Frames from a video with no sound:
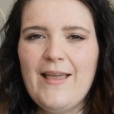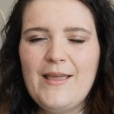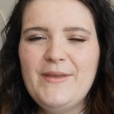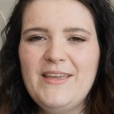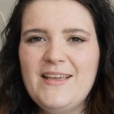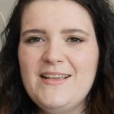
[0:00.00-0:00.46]

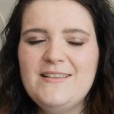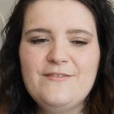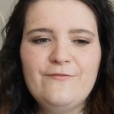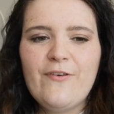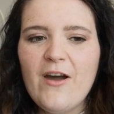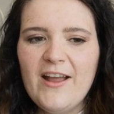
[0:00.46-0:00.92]
Amy
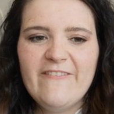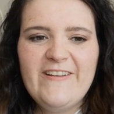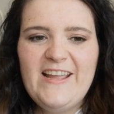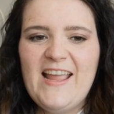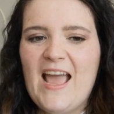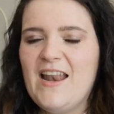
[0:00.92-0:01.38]
is
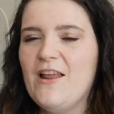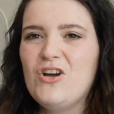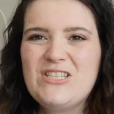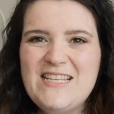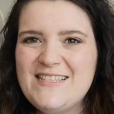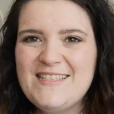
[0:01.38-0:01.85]
fiery and
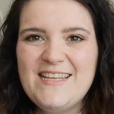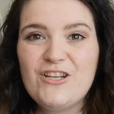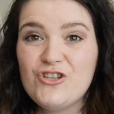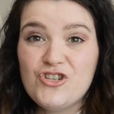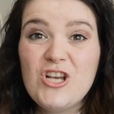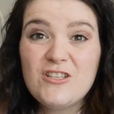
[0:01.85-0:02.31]

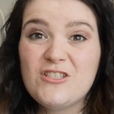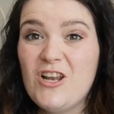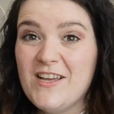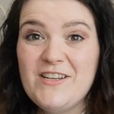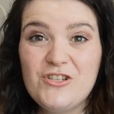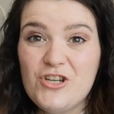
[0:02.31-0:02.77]
artistic, just
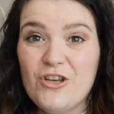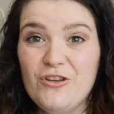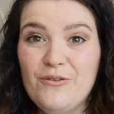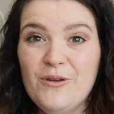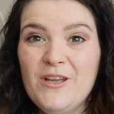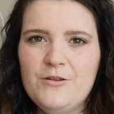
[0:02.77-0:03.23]
like Jo.